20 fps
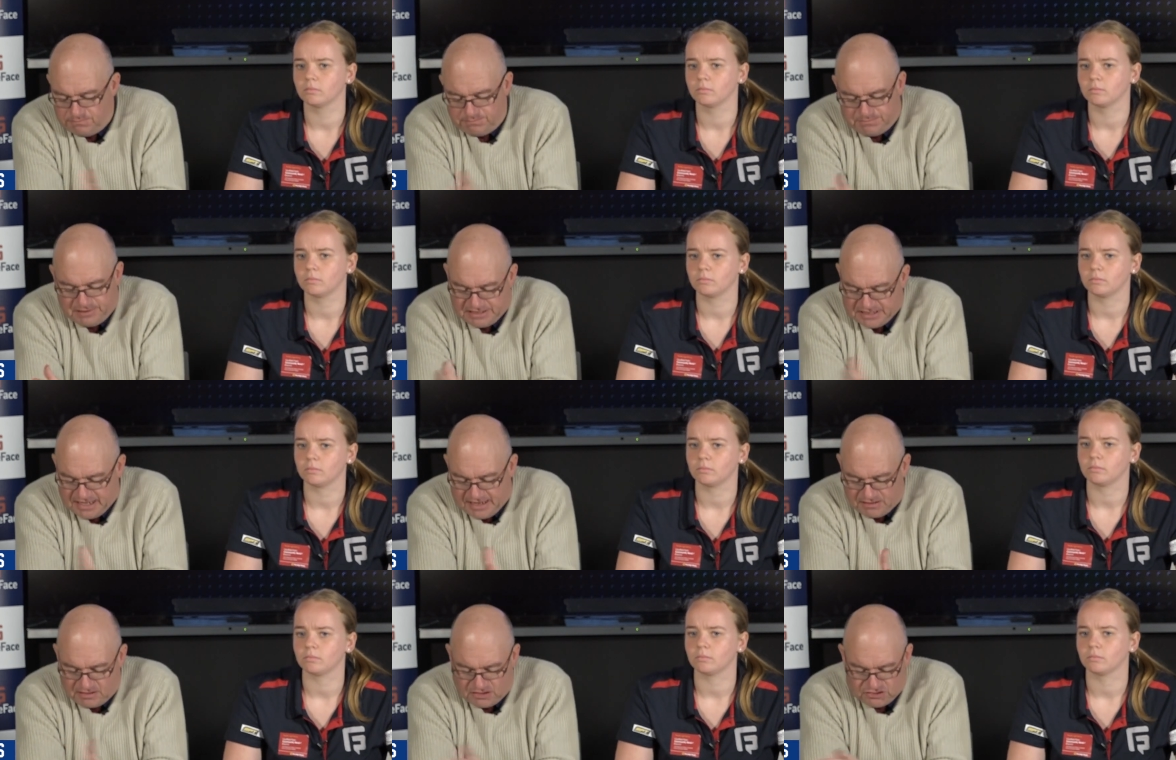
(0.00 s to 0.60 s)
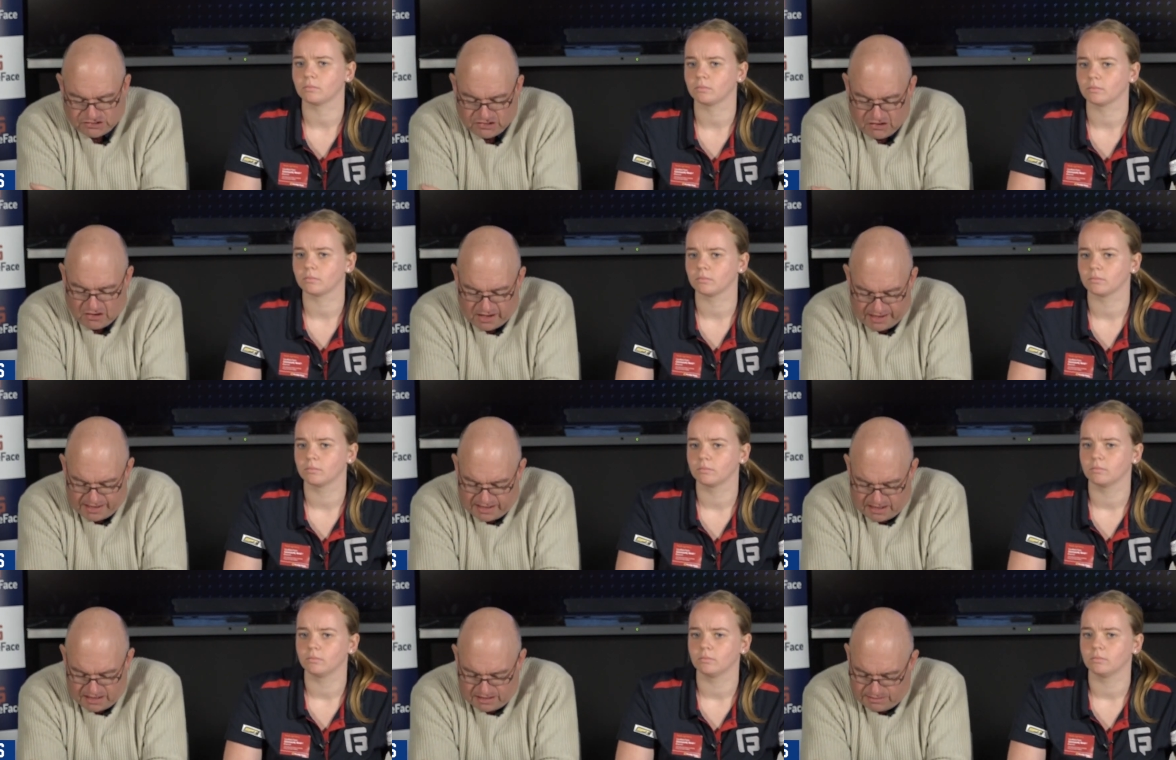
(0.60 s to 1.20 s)
Speaker 1: particular
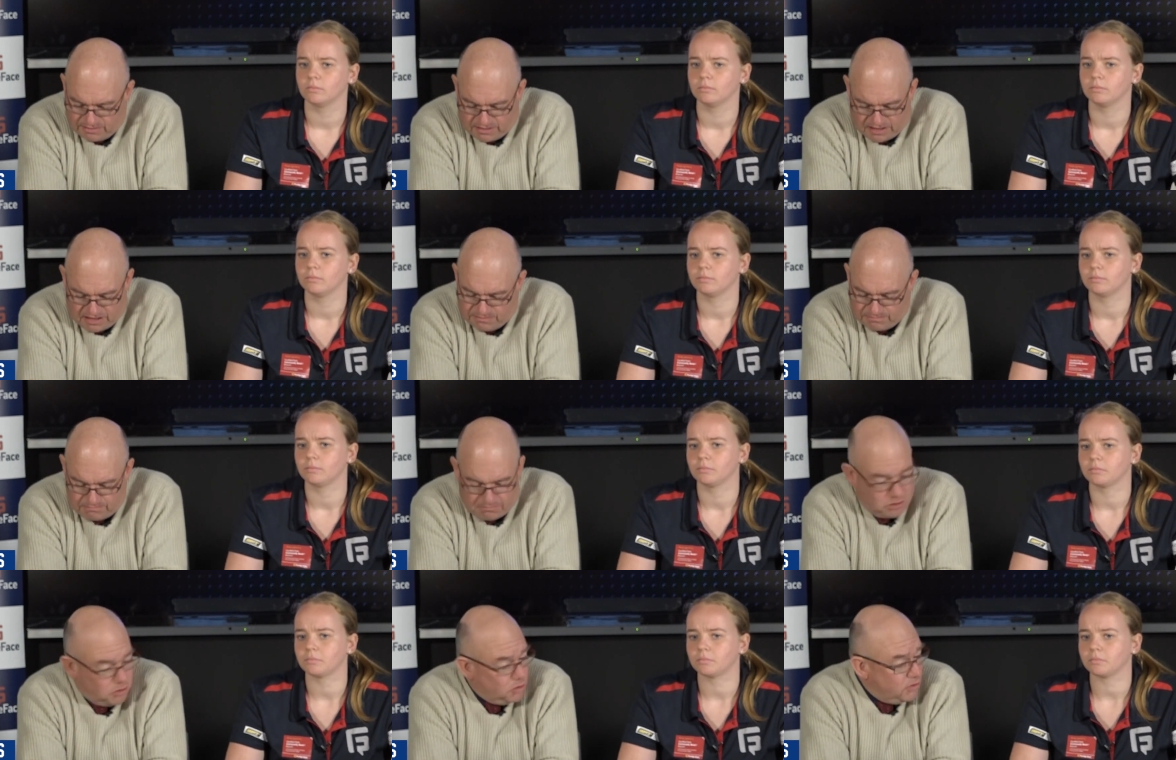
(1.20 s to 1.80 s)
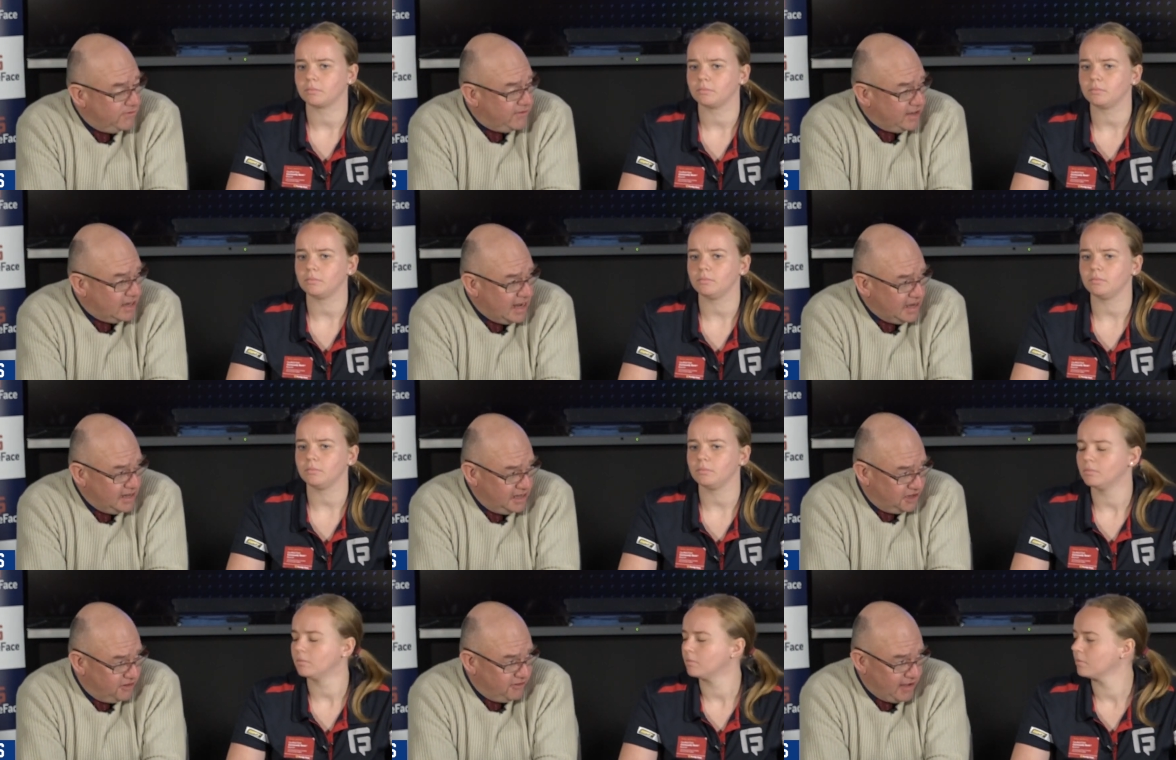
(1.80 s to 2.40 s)
side can can move in
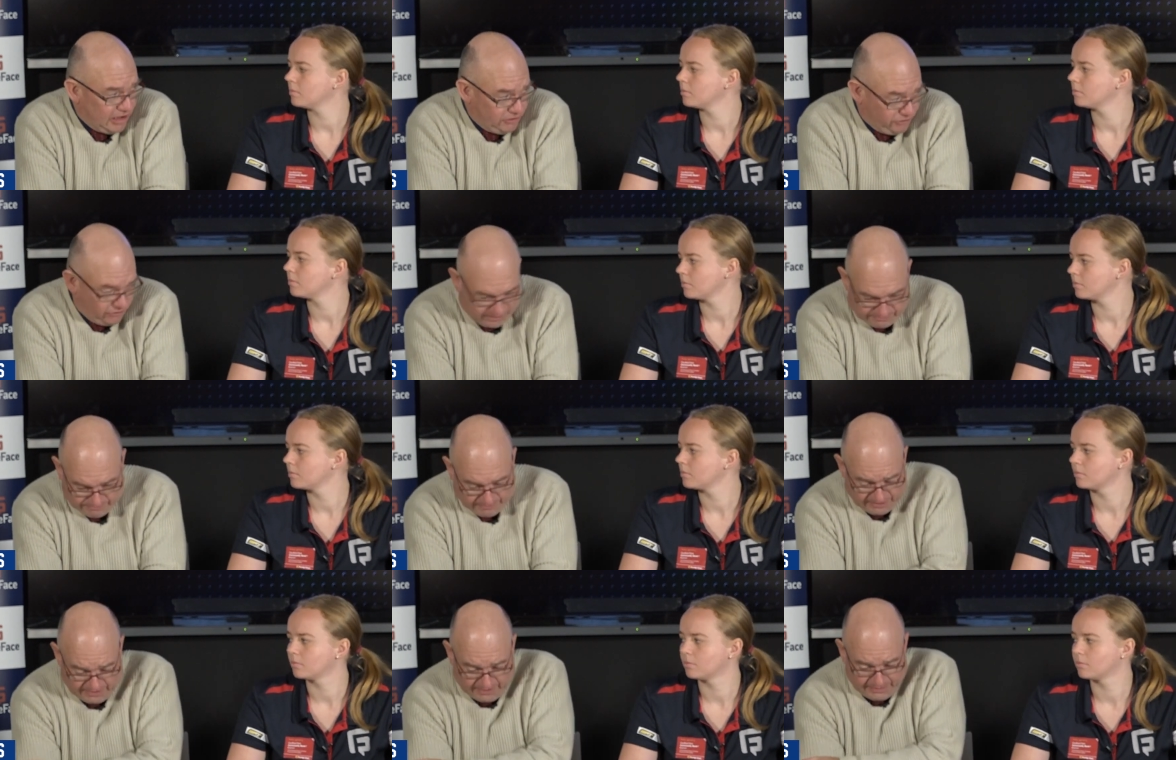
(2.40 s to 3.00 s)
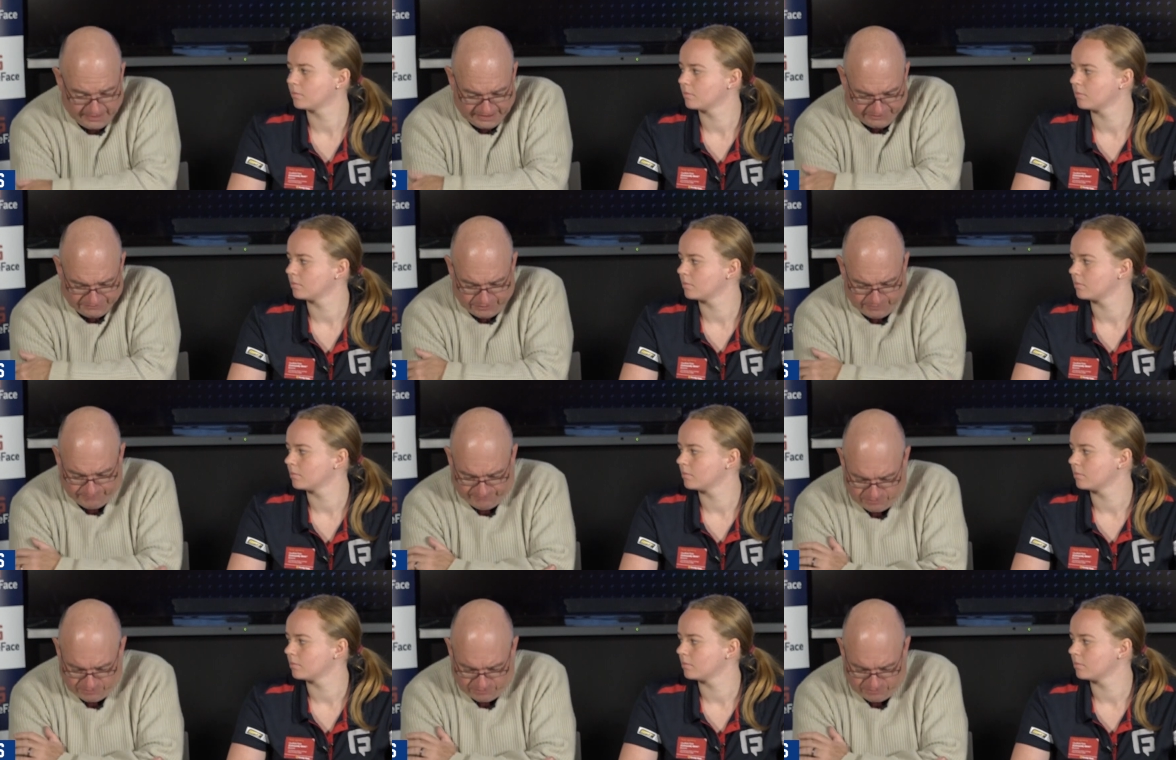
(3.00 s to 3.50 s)
any direction within that top